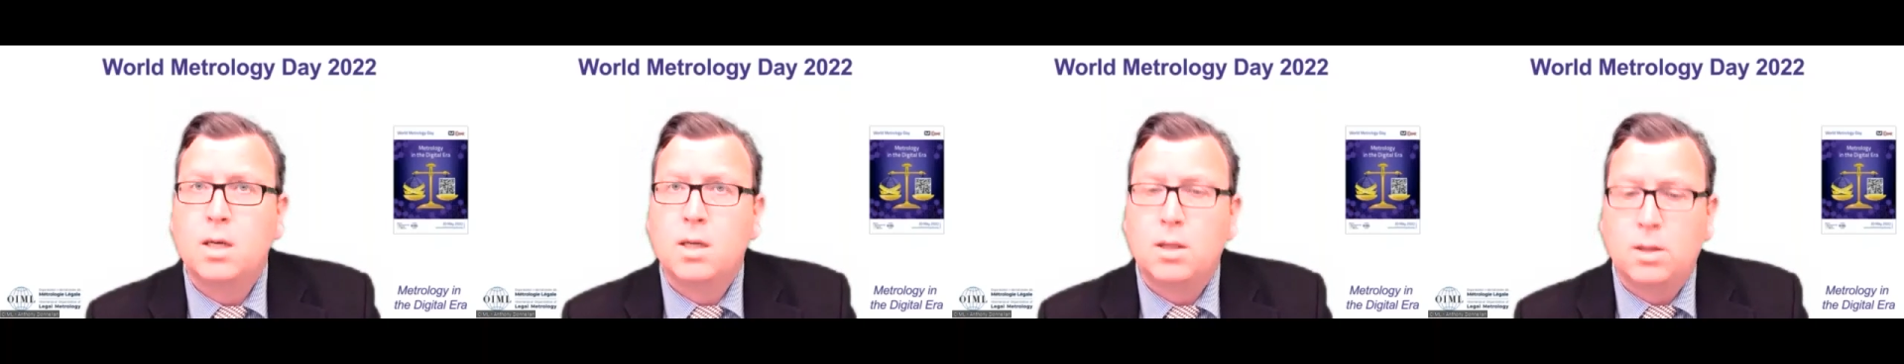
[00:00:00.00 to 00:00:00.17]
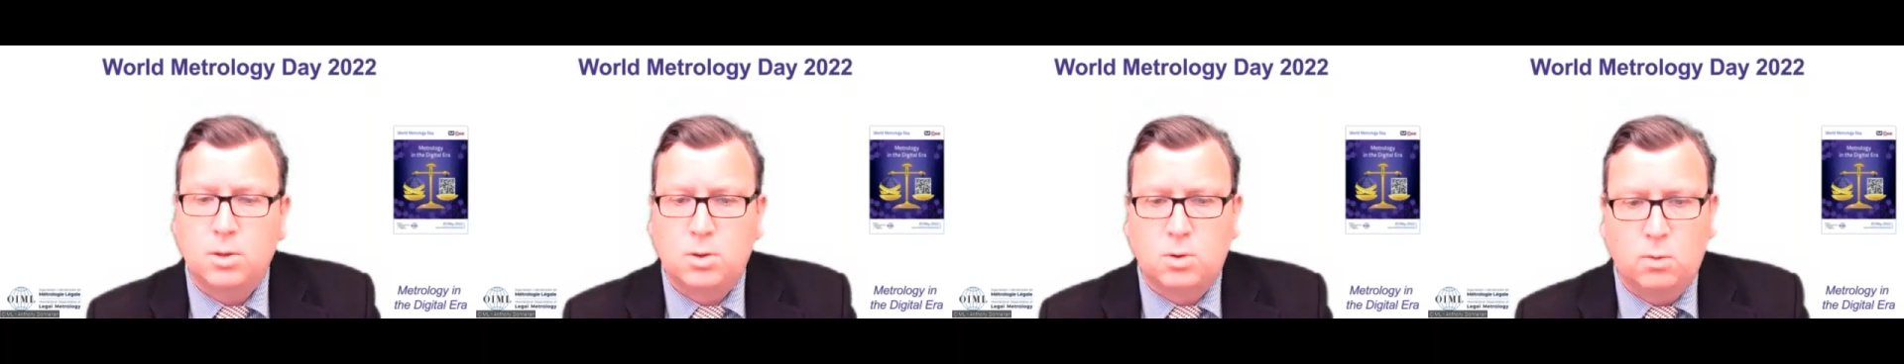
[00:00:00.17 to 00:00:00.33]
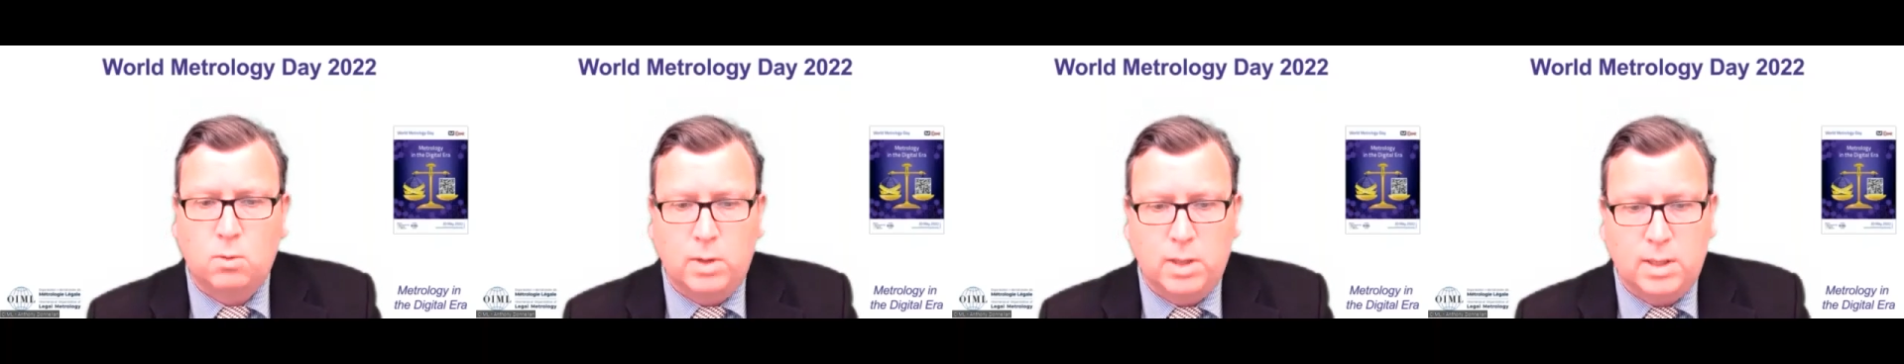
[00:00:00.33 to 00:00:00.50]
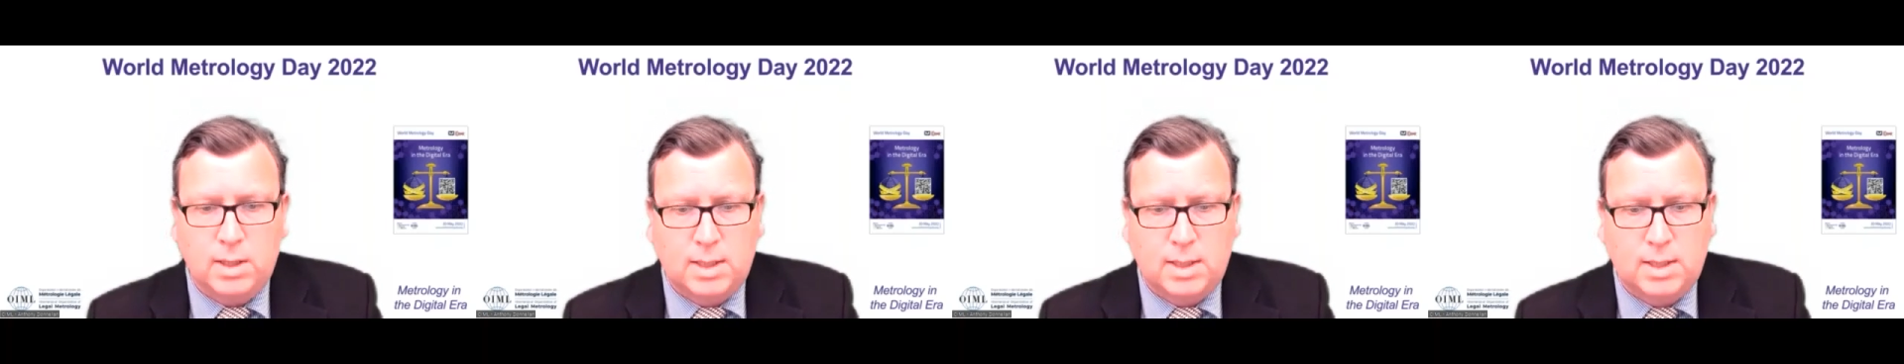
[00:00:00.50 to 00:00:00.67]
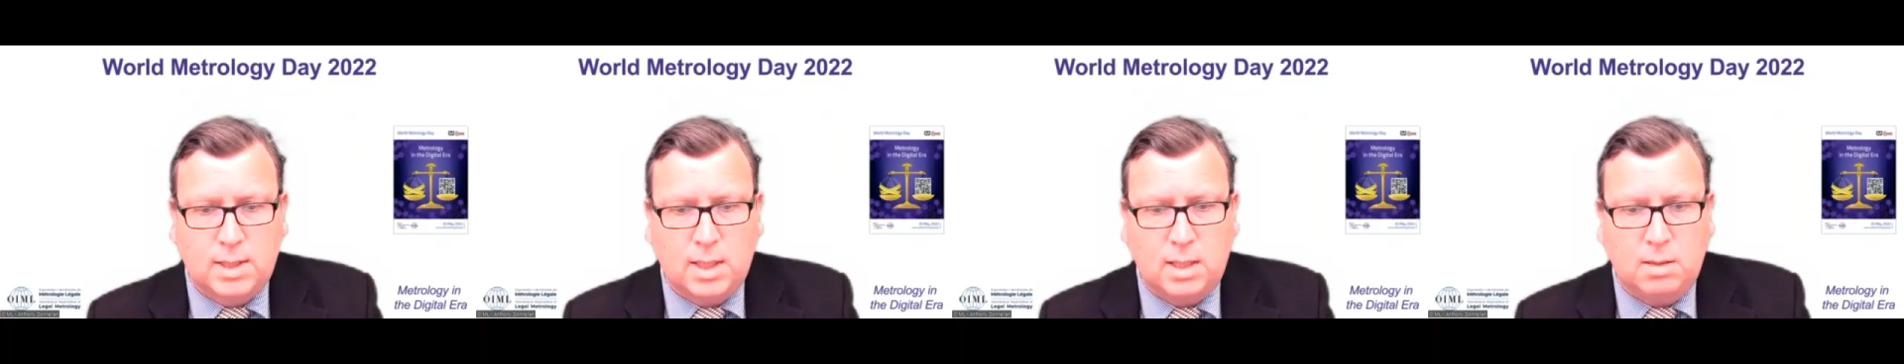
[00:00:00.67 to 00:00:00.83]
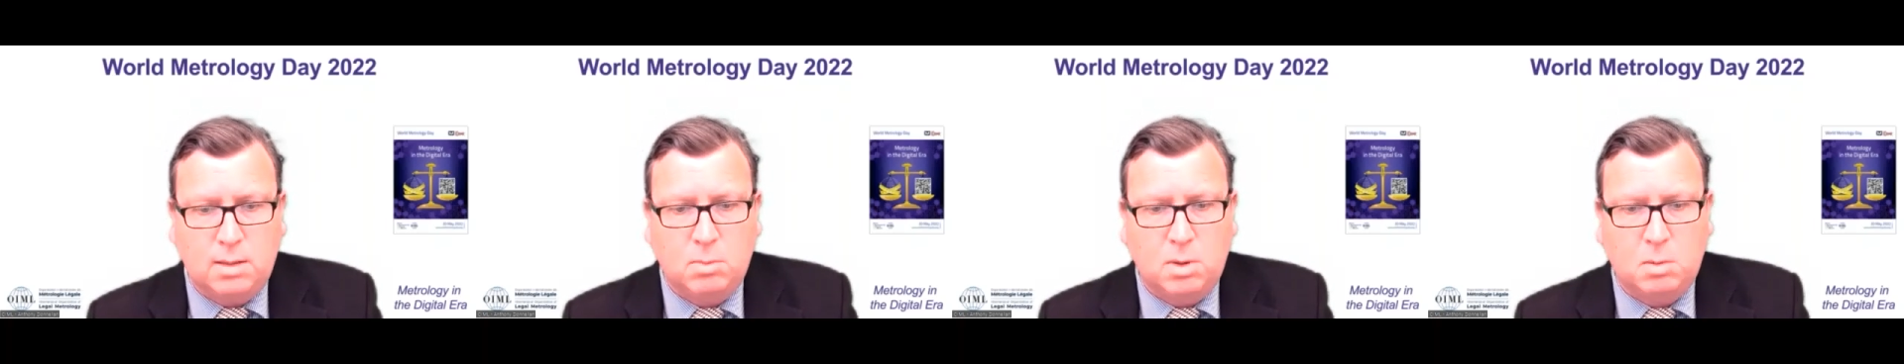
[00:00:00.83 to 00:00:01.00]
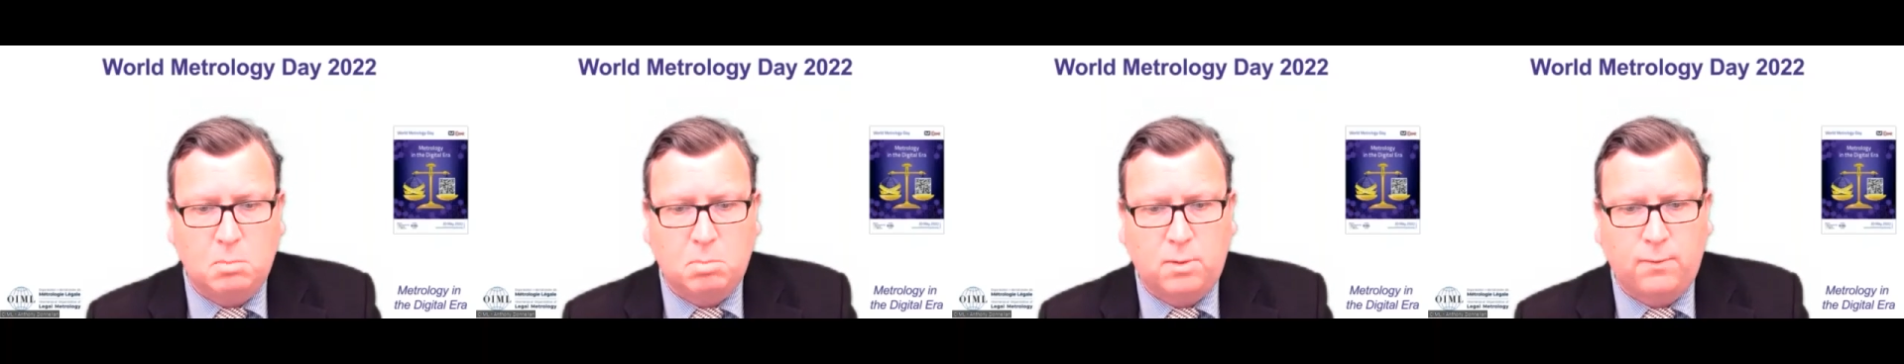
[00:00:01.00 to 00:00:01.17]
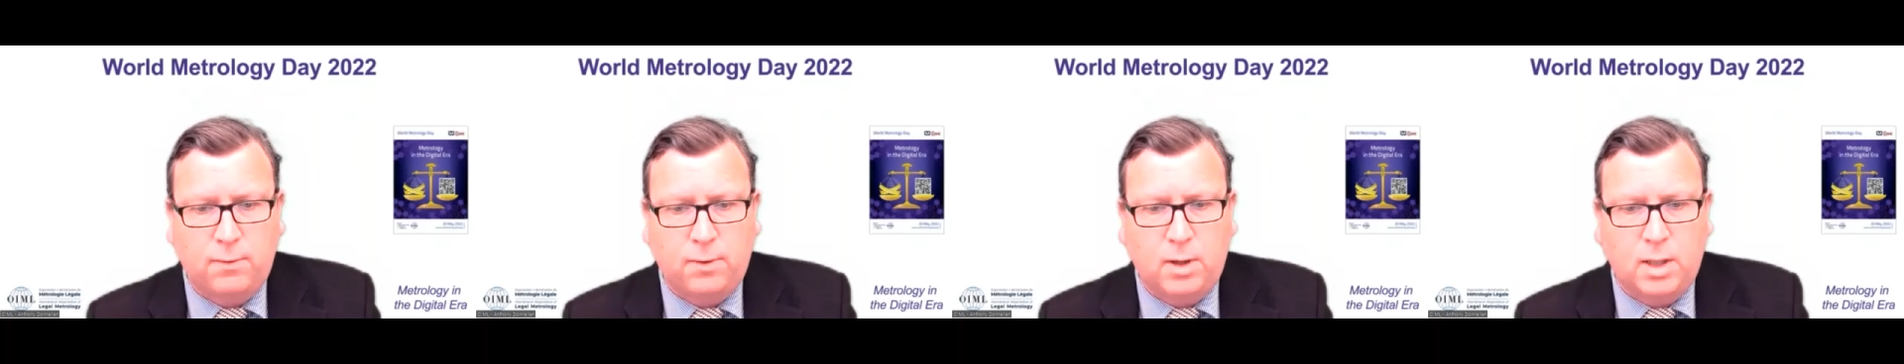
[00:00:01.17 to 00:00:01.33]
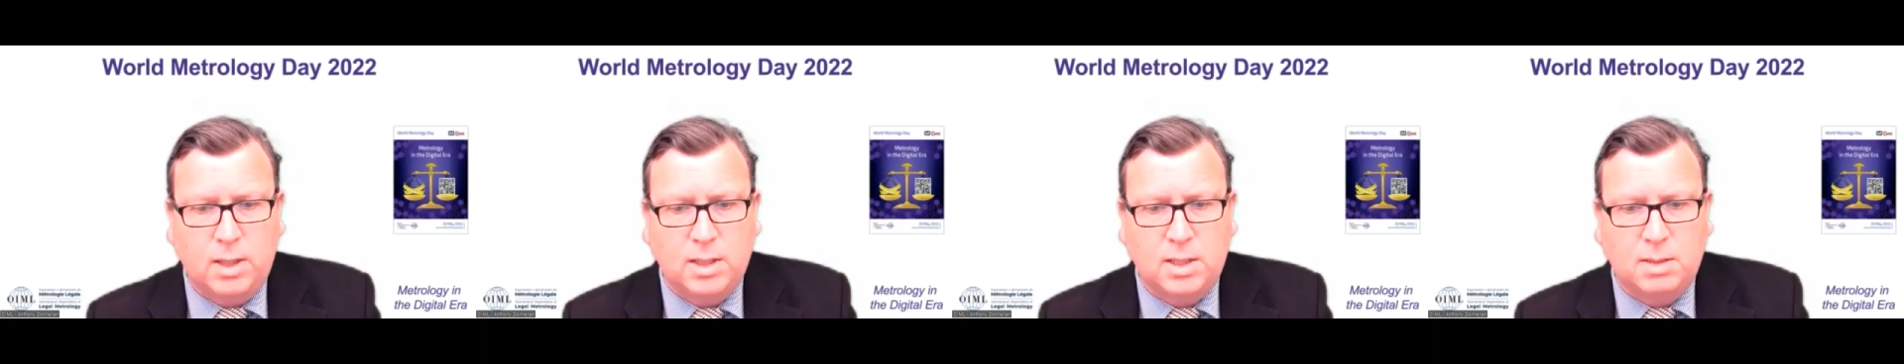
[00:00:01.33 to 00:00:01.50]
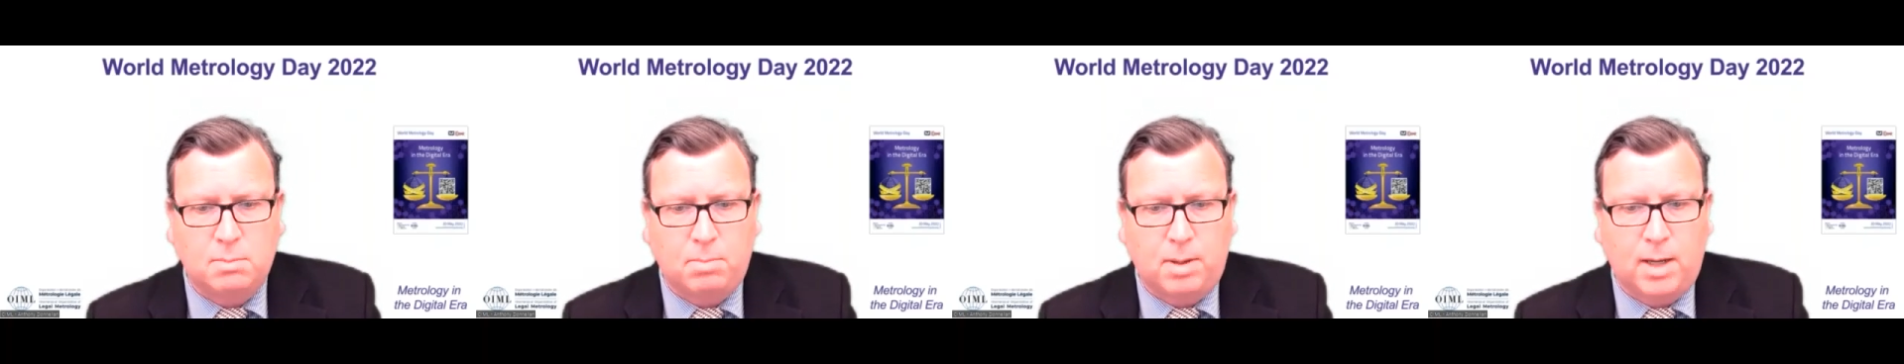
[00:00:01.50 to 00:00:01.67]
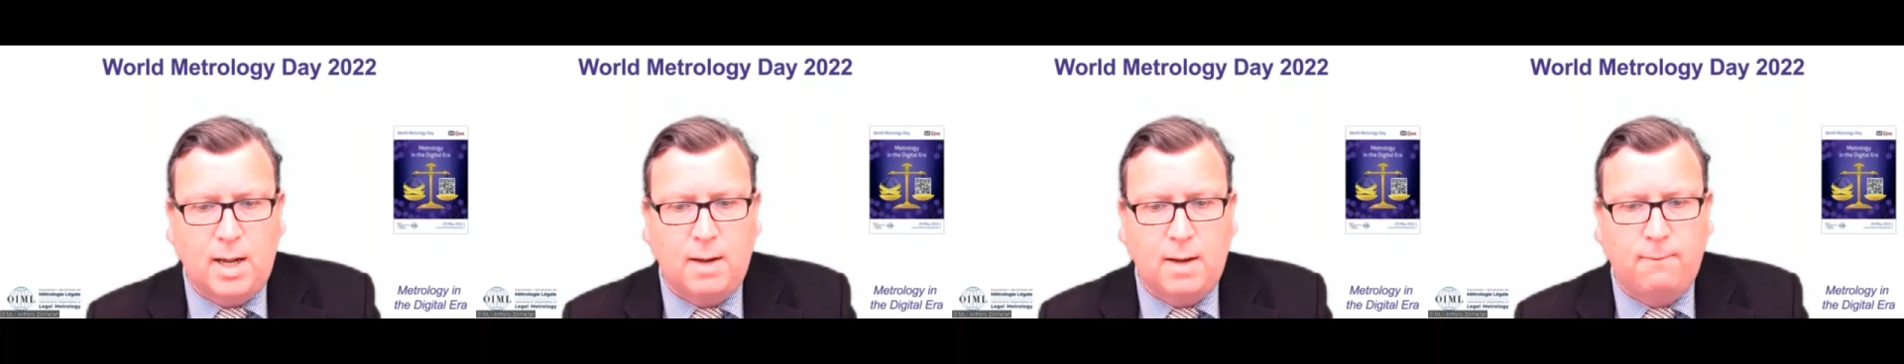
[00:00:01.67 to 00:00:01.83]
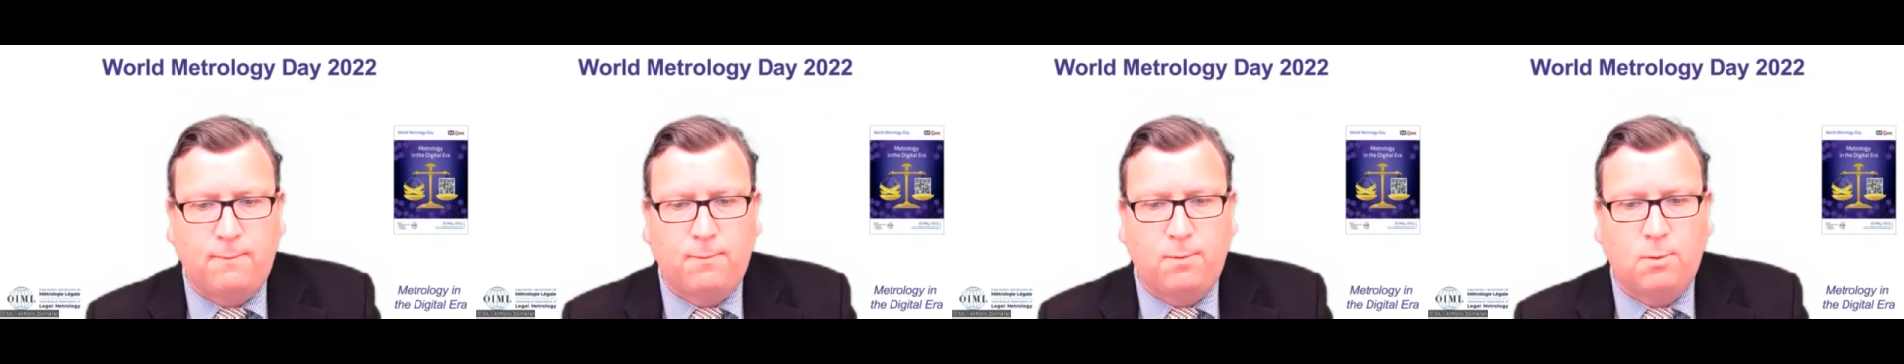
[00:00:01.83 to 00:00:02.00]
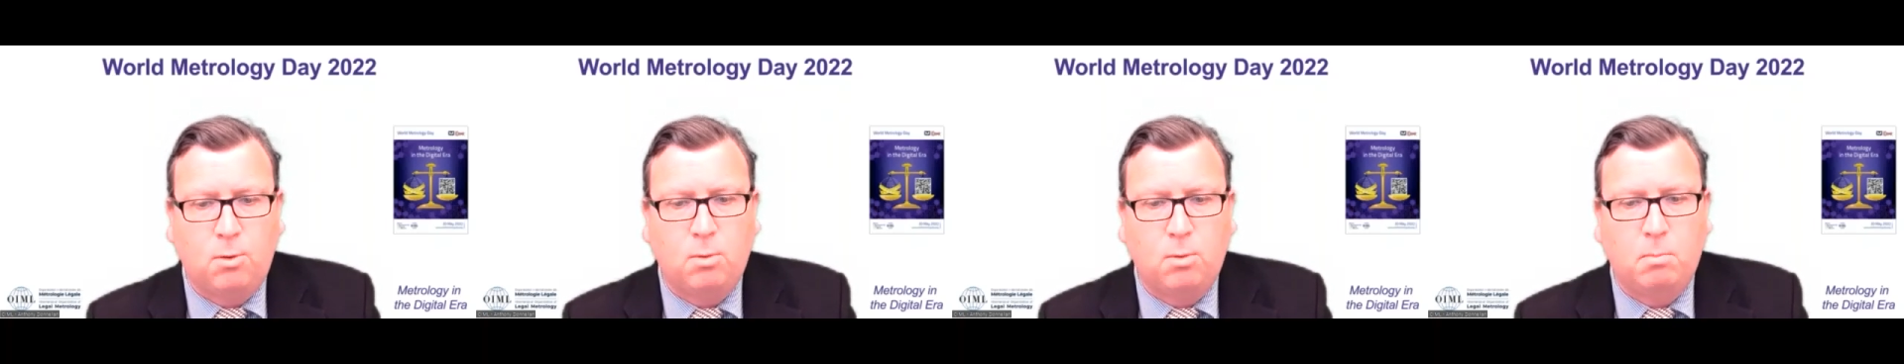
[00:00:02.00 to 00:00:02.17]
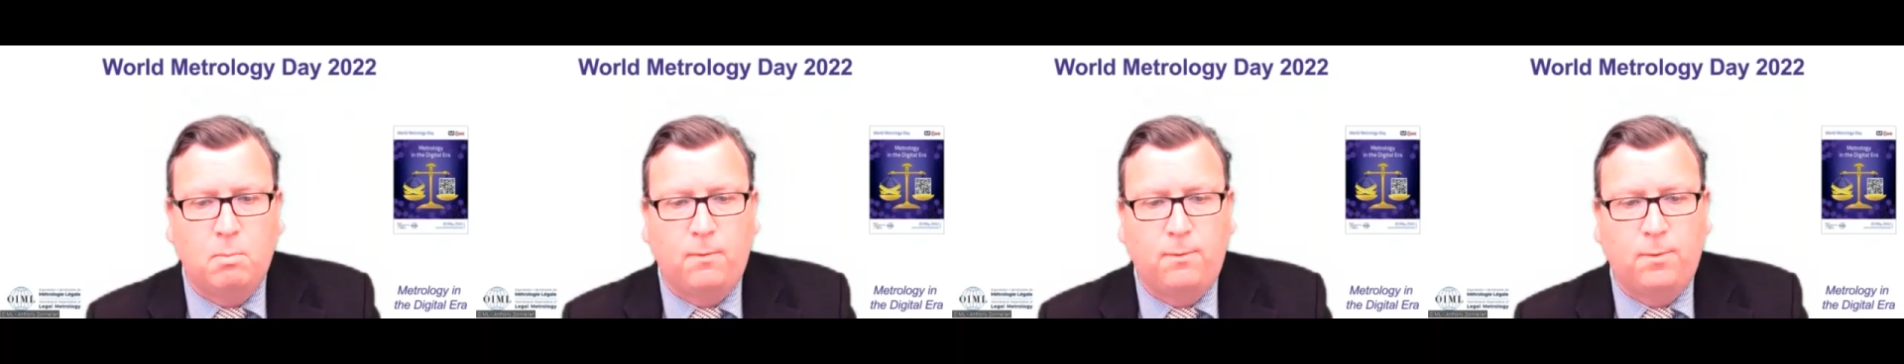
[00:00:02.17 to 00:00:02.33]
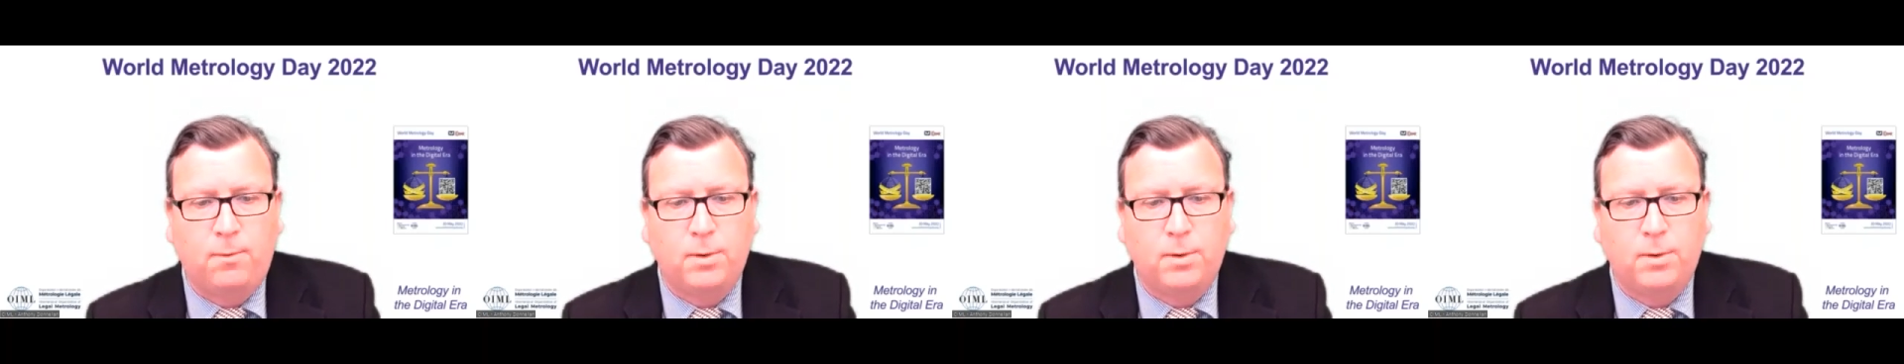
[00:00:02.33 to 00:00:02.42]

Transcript: The joint statement provides a platform